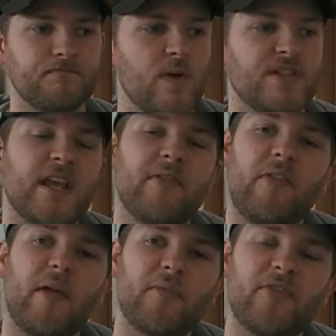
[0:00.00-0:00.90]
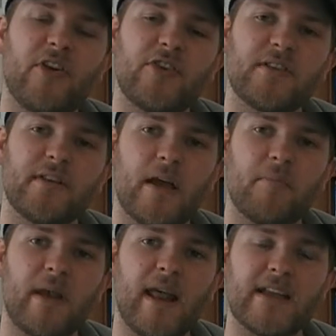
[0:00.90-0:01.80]
which gives them certain
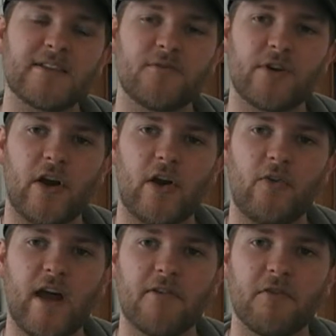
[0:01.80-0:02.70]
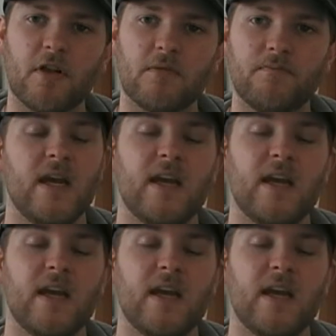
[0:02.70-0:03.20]
plans for their arrival.